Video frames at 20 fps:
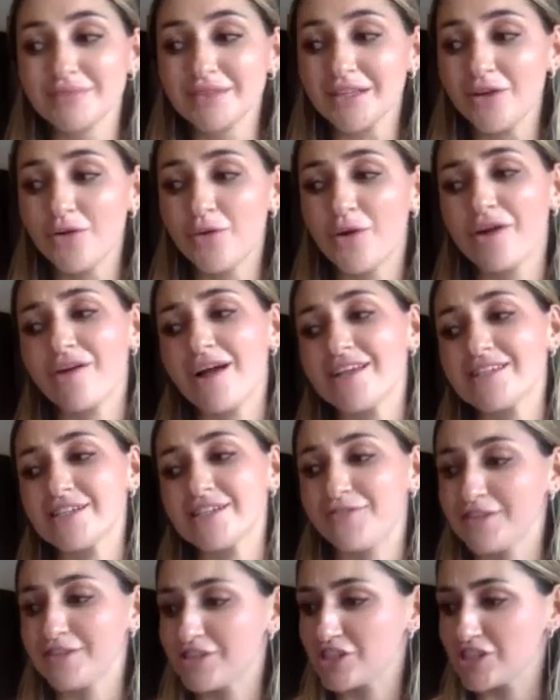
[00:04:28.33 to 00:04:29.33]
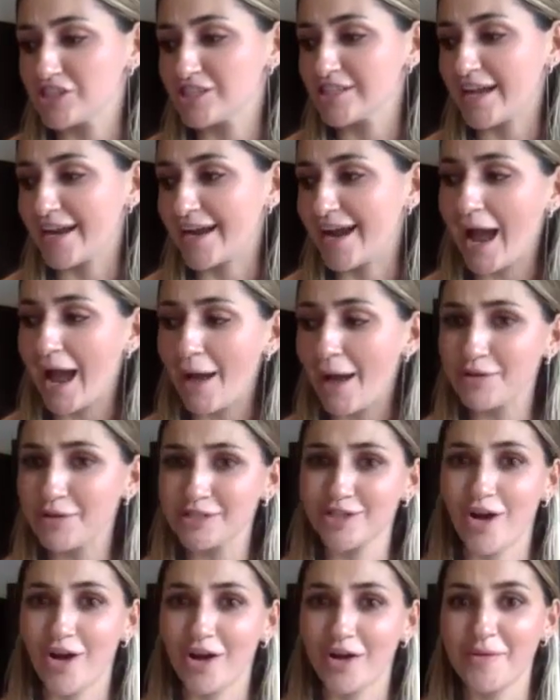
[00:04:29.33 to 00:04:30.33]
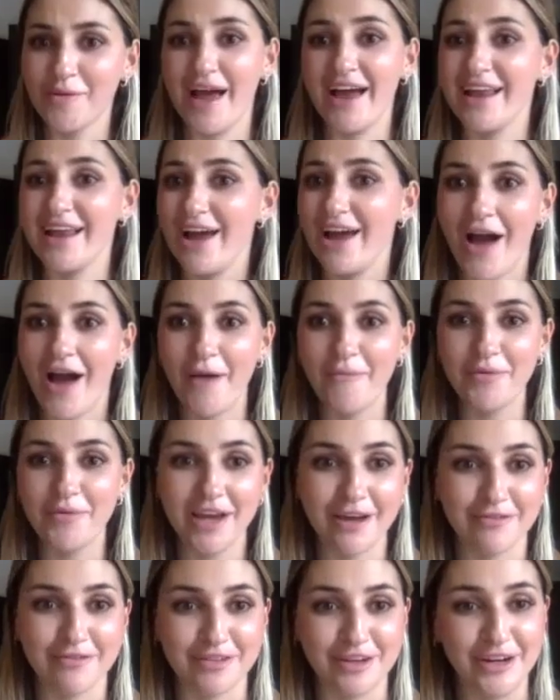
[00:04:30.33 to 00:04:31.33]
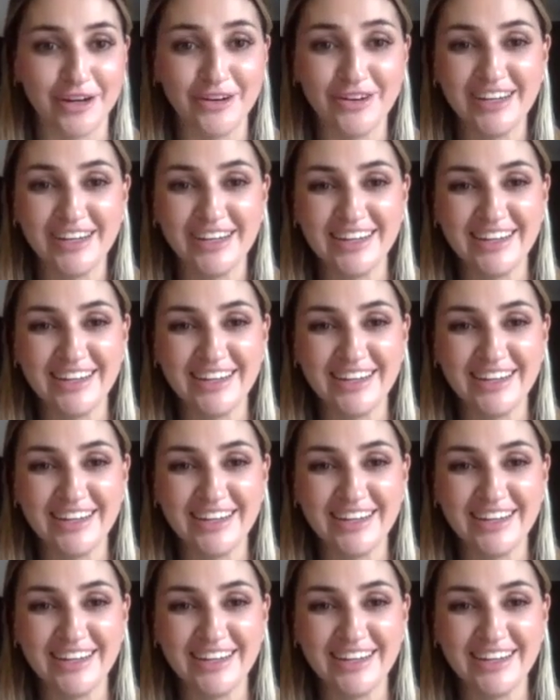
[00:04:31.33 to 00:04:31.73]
Whereas if it's just like a happy song about how happy I feel,